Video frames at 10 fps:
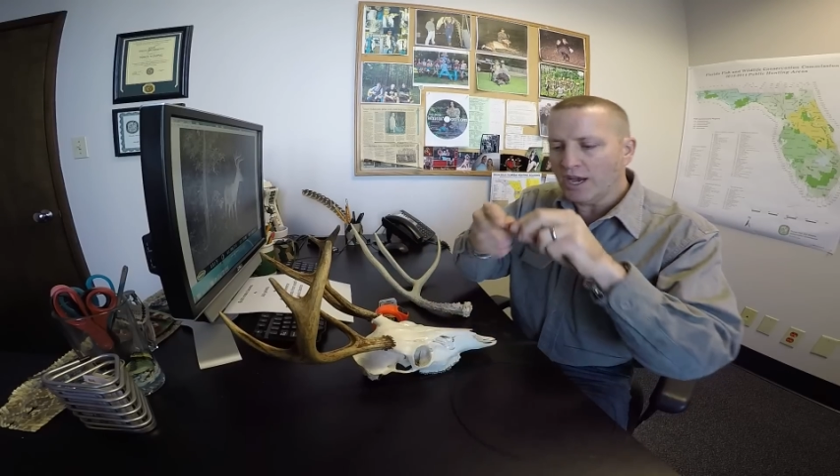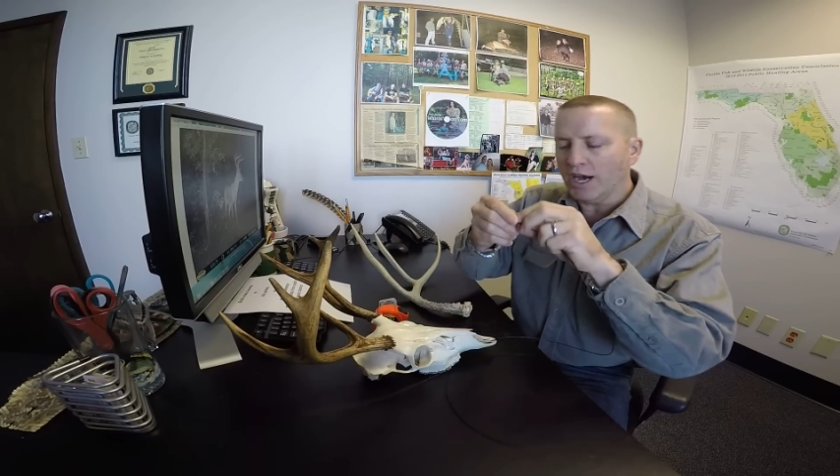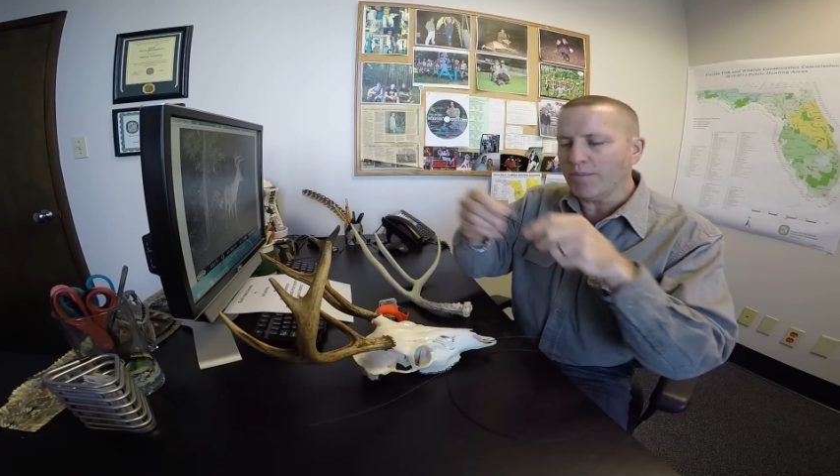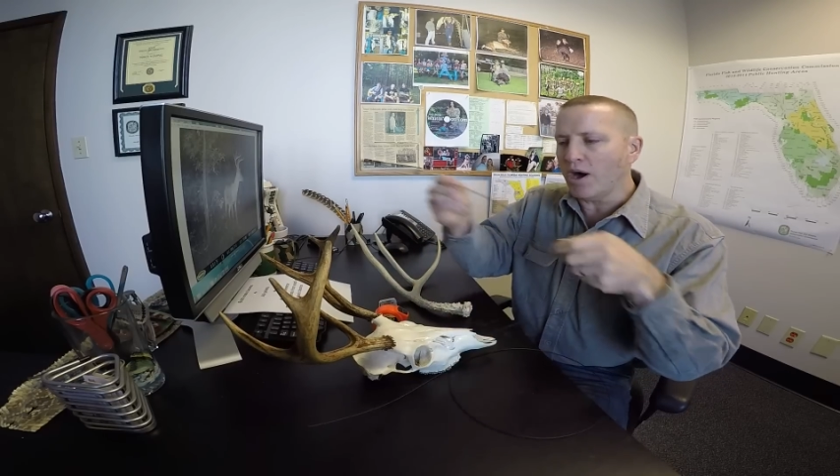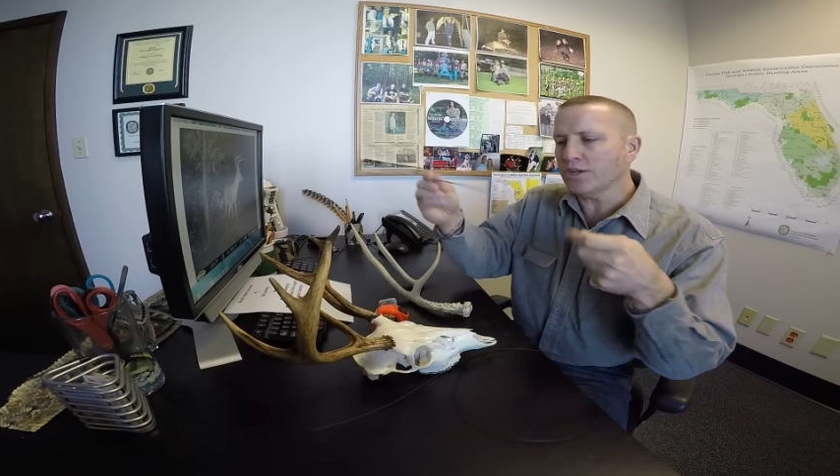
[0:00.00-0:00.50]

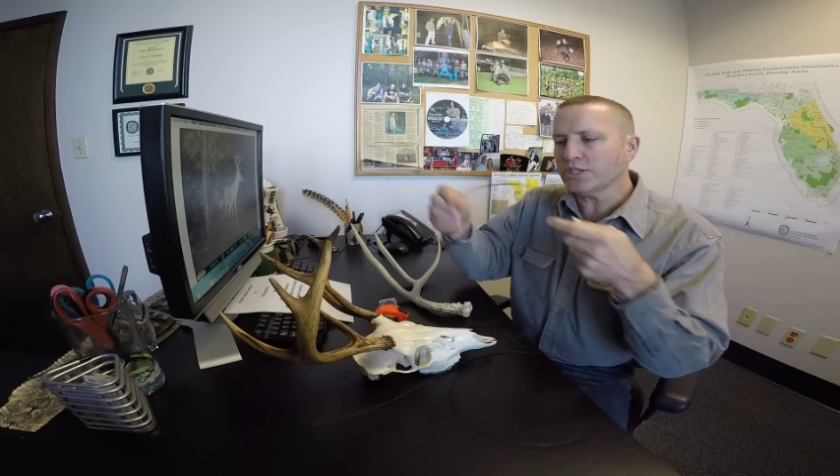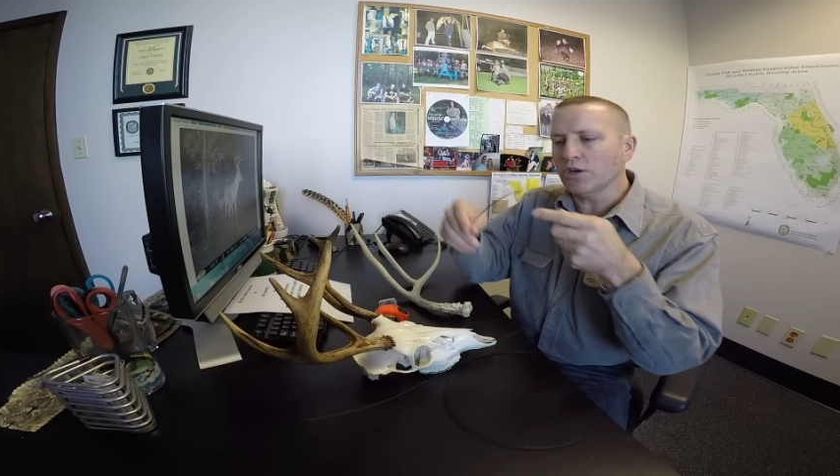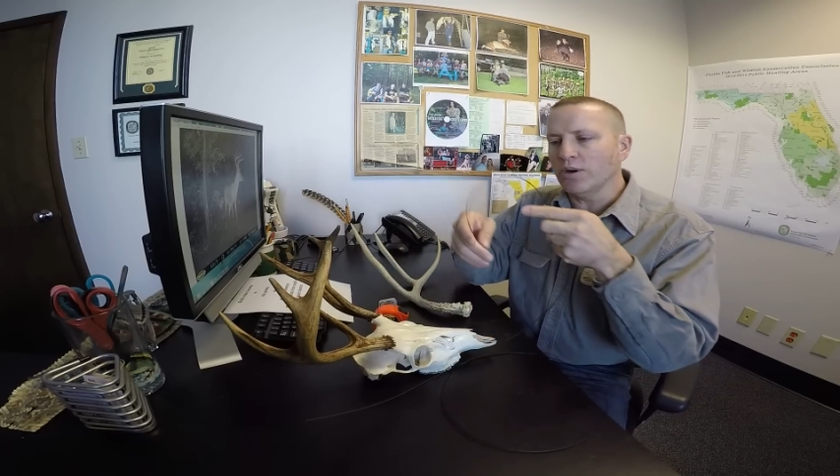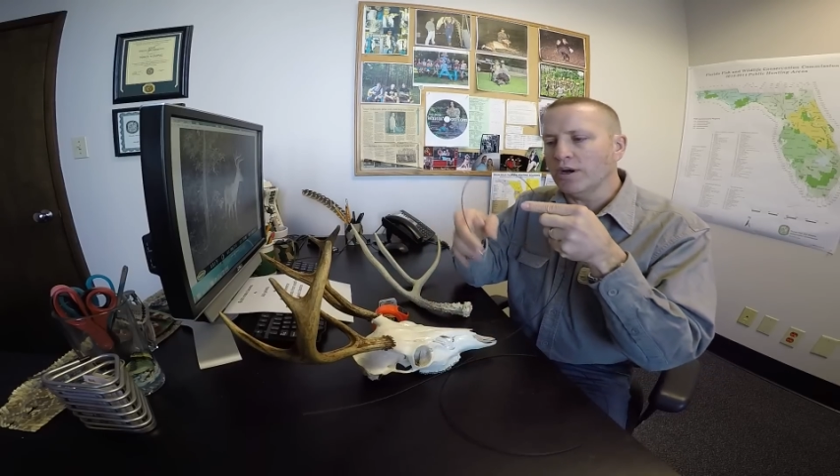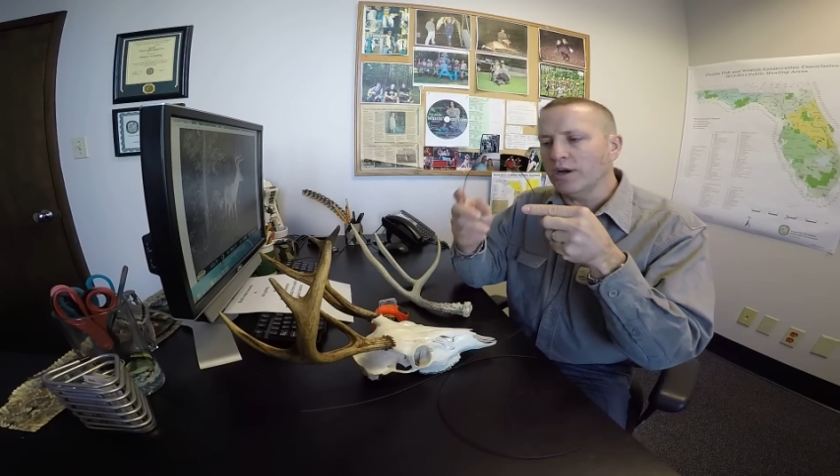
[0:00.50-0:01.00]

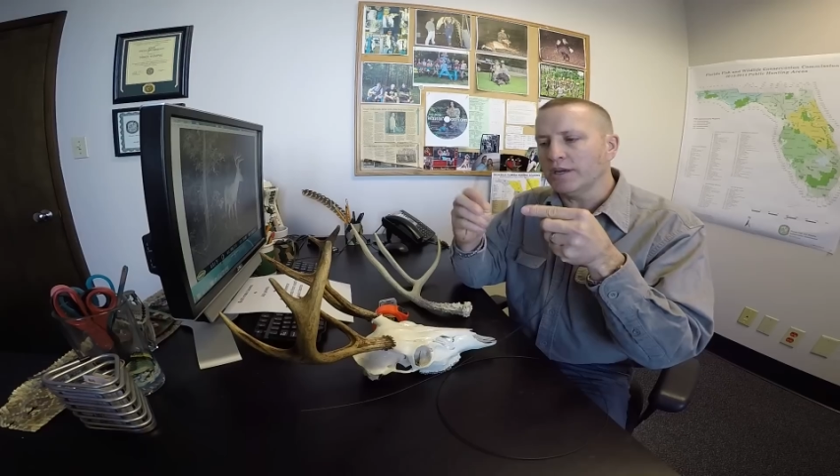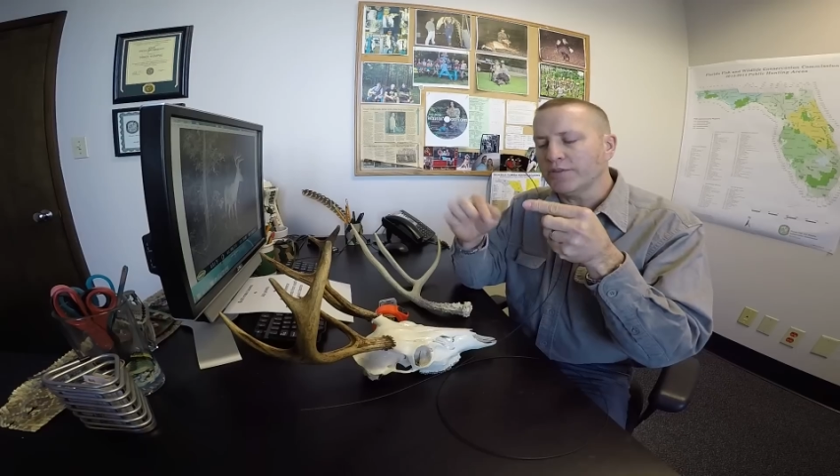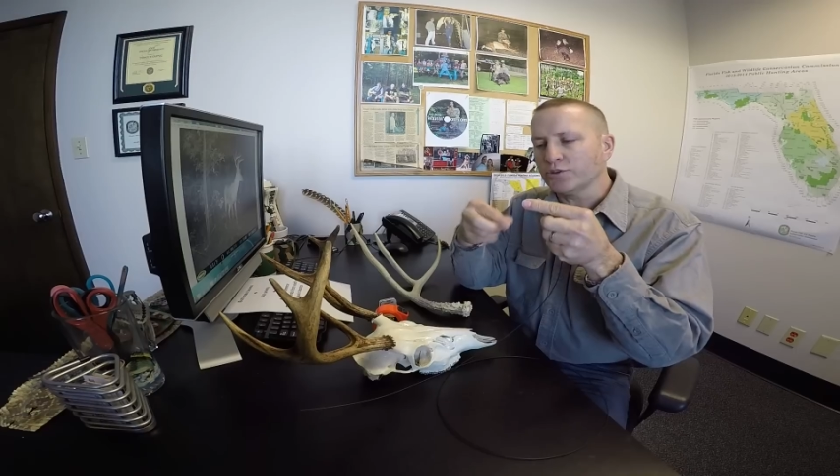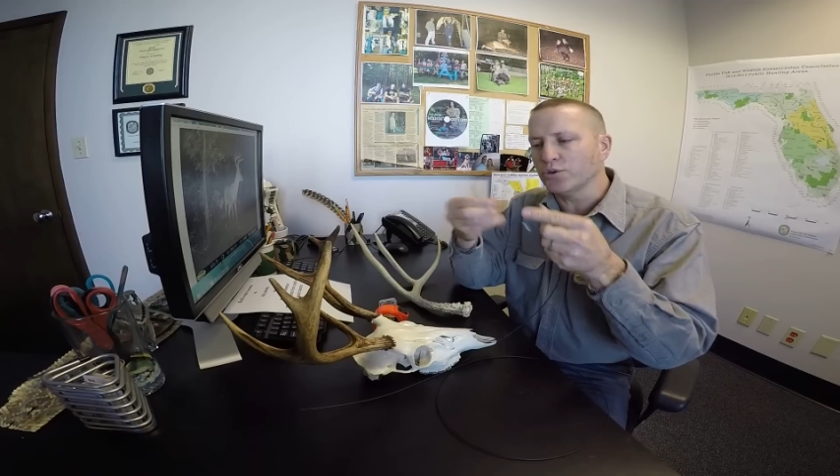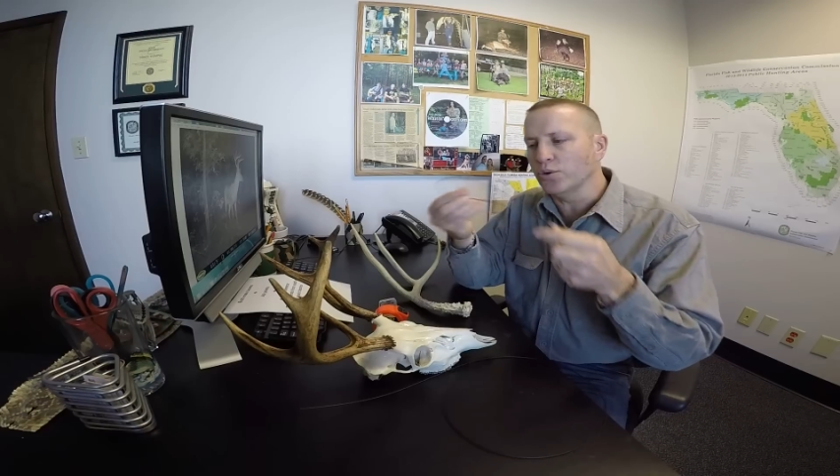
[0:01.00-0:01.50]
Also,
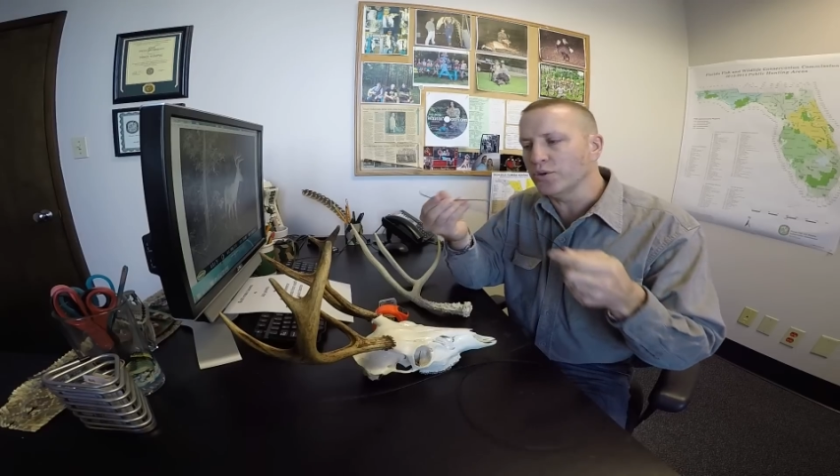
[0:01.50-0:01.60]
another tool